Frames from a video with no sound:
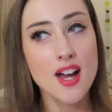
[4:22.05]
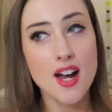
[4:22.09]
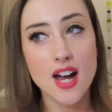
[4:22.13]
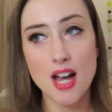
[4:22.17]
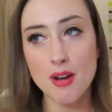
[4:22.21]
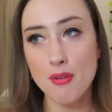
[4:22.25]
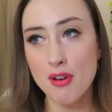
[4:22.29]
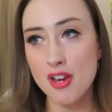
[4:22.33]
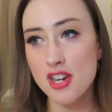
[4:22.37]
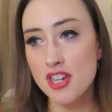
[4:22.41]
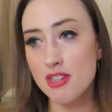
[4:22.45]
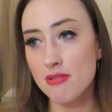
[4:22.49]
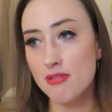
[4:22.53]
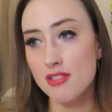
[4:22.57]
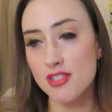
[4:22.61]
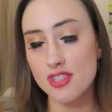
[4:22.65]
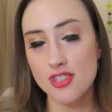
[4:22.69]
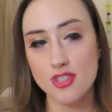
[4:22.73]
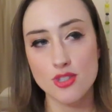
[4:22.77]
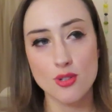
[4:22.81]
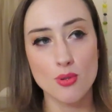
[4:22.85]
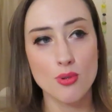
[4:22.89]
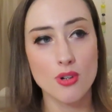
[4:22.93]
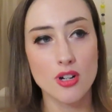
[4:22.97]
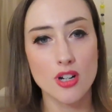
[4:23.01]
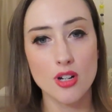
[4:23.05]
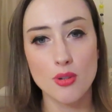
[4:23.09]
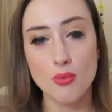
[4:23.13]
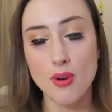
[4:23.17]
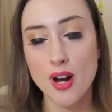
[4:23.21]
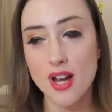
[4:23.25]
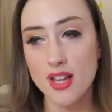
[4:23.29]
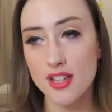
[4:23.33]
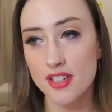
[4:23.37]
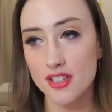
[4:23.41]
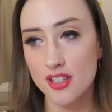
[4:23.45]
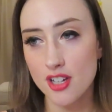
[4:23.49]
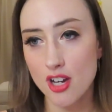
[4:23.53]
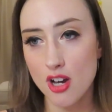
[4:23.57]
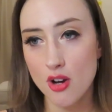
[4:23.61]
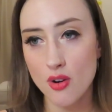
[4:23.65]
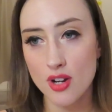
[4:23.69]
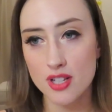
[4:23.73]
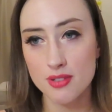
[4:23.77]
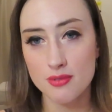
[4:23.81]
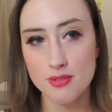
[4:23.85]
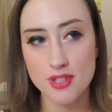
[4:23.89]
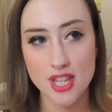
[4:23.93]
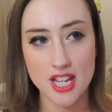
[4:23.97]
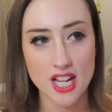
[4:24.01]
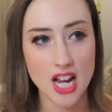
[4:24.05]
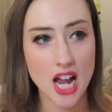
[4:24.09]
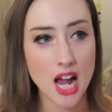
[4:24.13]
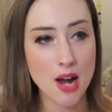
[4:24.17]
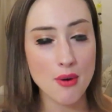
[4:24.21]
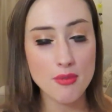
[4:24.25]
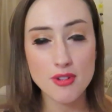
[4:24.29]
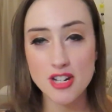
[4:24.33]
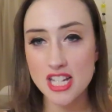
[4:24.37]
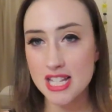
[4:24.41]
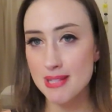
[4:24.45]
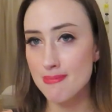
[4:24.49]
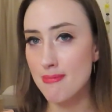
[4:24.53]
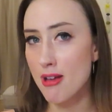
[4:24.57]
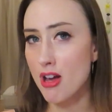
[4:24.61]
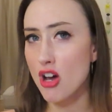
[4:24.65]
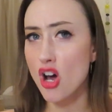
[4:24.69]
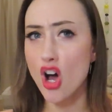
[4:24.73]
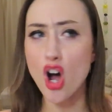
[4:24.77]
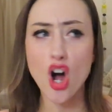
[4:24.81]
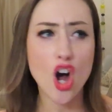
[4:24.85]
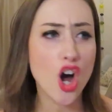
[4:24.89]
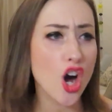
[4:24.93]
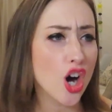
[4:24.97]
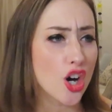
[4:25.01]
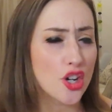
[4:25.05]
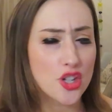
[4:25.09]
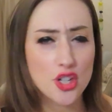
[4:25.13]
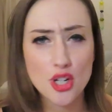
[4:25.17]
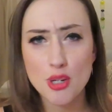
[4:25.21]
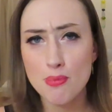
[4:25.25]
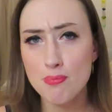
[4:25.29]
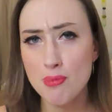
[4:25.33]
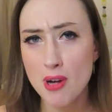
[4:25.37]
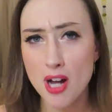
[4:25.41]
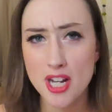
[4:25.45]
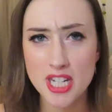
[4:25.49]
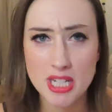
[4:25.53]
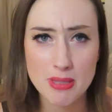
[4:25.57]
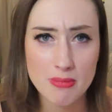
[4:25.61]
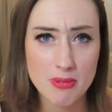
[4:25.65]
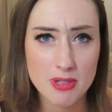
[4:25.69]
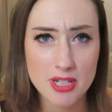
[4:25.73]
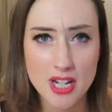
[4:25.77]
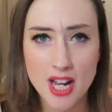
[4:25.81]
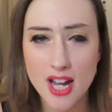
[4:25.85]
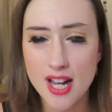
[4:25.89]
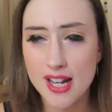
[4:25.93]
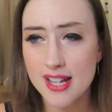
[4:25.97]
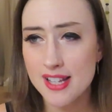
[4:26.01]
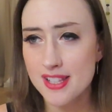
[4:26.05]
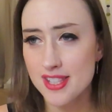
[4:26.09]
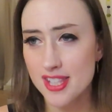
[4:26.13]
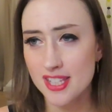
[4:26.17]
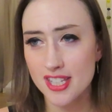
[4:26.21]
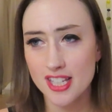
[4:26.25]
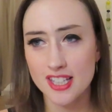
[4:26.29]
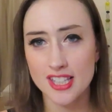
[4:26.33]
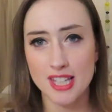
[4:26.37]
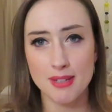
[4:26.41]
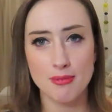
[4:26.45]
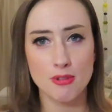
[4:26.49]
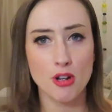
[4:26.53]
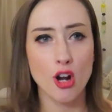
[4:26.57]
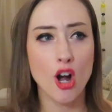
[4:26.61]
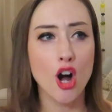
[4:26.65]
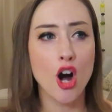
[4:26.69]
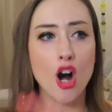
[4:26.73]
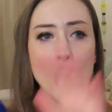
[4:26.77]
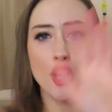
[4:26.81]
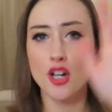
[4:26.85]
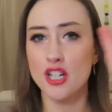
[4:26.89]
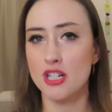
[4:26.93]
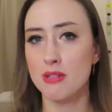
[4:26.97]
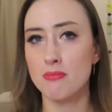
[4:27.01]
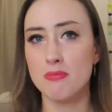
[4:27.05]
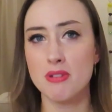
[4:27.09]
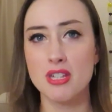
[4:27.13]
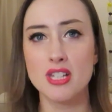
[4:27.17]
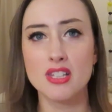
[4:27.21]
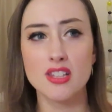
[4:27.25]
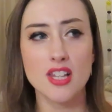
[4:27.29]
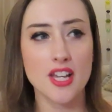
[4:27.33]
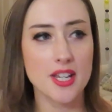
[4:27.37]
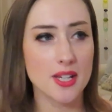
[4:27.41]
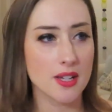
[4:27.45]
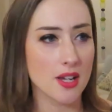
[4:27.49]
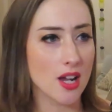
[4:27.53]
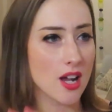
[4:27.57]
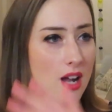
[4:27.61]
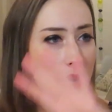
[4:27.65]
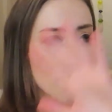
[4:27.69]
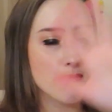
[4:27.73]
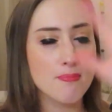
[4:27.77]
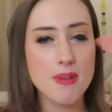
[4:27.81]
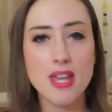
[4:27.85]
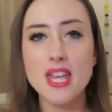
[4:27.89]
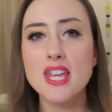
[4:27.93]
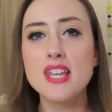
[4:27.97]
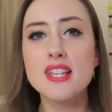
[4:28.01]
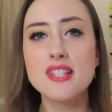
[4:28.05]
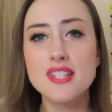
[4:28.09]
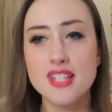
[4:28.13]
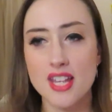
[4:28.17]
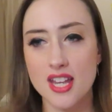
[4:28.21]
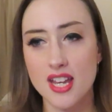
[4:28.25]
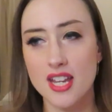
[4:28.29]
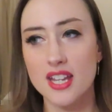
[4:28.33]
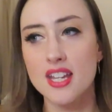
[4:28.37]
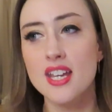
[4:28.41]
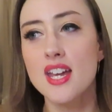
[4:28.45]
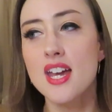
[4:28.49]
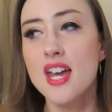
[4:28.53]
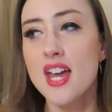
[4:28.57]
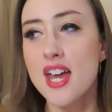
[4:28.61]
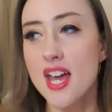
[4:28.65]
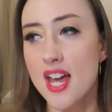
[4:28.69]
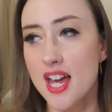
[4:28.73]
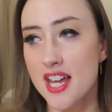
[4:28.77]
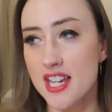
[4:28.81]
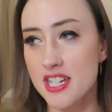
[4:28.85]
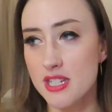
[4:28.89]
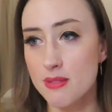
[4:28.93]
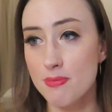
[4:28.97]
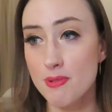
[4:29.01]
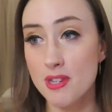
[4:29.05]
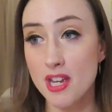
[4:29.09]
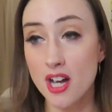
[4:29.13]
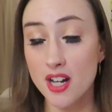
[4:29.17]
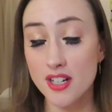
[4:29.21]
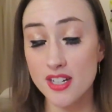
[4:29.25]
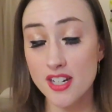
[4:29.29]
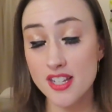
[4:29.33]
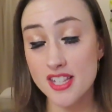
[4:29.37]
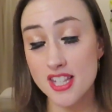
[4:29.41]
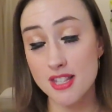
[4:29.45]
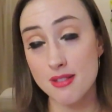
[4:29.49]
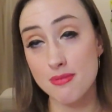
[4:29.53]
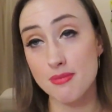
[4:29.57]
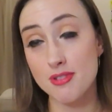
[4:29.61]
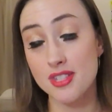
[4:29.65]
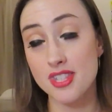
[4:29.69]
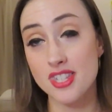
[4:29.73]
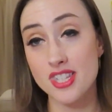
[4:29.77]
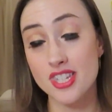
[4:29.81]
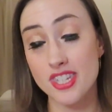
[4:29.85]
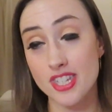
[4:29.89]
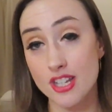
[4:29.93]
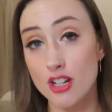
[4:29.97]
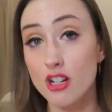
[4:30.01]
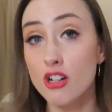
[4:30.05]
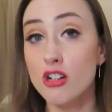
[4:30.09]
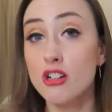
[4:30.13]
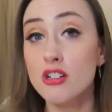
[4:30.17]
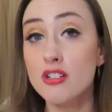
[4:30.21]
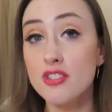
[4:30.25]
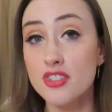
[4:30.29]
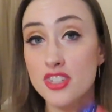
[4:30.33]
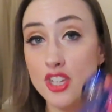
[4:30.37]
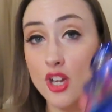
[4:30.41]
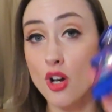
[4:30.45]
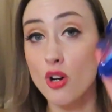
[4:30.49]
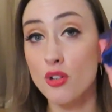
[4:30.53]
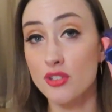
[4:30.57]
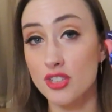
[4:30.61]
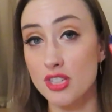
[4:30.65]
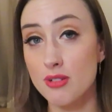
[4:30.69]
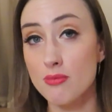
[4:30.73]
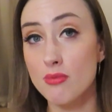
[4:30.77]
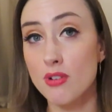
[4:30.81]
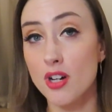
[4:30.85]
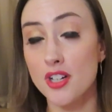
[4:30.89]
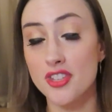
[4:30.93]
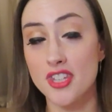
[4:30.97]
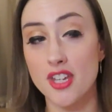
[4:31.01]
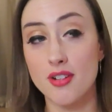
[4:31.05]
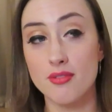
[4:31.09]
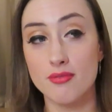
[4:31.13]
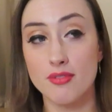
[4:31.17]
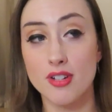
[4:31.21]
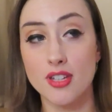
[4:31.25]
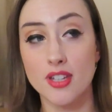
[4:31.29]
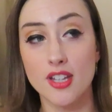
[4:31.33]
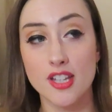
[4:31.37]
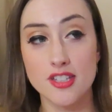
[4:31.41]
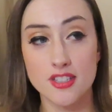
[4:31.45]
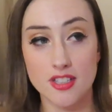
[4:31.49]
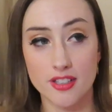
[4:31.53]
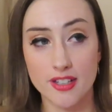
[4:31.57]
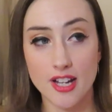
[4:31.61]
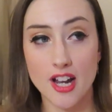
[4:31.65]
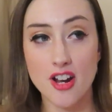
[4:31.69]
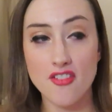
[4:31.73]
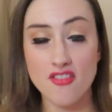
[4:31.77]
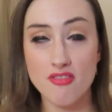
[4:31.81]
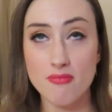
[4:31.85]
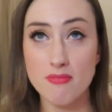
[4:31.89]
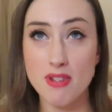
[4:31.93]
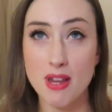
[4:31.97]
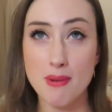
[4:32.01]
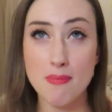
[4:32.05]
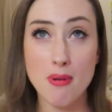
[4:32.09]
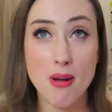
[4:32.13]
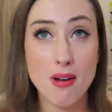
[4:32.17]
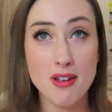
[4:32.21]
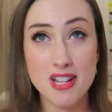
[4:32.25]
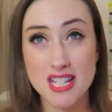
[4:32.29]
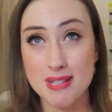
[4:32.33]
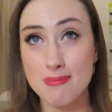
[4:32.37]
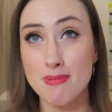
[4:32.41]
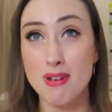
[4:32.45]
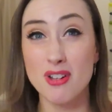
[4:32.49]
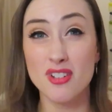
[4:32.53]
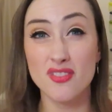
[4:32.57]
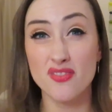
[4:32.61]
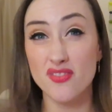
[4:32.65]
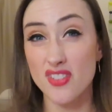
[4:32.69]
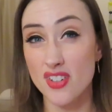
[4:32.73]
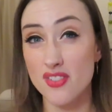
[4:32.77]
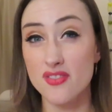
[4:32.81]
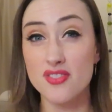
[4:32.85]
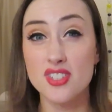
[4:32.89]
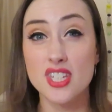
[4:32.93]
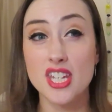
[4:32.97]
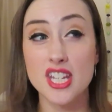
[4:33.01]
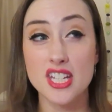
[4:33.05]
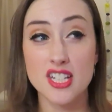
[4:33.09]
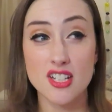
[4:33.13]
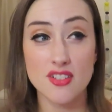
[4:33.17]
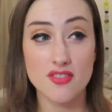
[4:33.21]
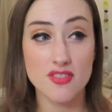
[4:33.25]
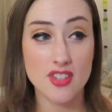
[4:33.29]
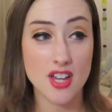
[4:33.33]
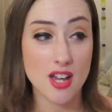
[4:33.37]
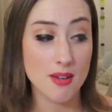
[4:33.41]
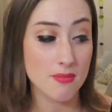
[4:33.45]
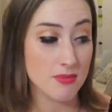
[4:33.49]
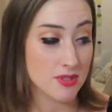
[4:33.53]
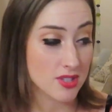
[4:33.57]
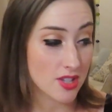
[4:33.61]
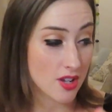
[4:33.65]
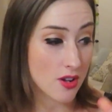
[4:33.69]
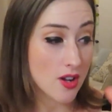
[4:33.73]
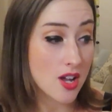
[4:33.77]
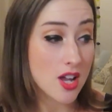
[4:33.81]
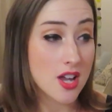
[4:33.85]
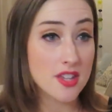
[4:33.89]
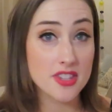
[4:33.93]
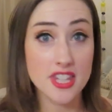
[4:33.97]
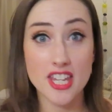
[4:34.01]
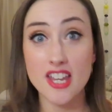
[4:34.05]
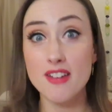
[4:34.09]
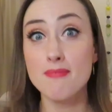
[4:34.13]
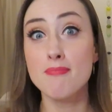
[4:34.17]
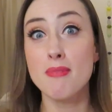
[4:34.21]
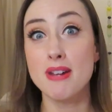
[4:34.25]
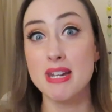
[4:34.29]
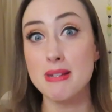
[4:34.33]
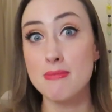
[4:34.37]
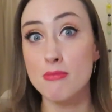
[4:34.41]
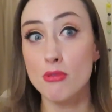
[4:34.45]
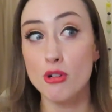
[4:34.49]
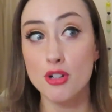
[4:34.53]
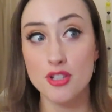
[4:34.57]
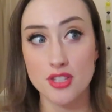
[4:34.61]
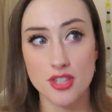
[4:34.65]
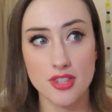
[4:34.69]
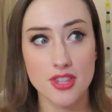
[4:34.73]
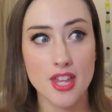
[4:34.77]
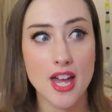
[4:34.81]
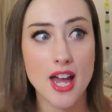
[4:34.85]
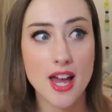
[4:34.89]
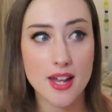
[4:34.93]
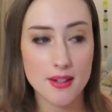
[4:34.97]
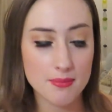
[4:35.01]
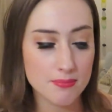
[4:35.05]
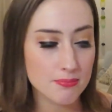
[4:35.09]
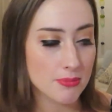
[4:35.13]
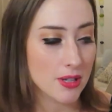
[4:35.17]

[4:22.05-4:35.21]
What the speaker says: I went into a store a while ago and it was like, I want to smell all your Bond No. 9s, thinking they were all going to be like amazing. And to be honest, this was still the only one that really stuck out for me. I probably smelled 15 of them. So they have many more than that.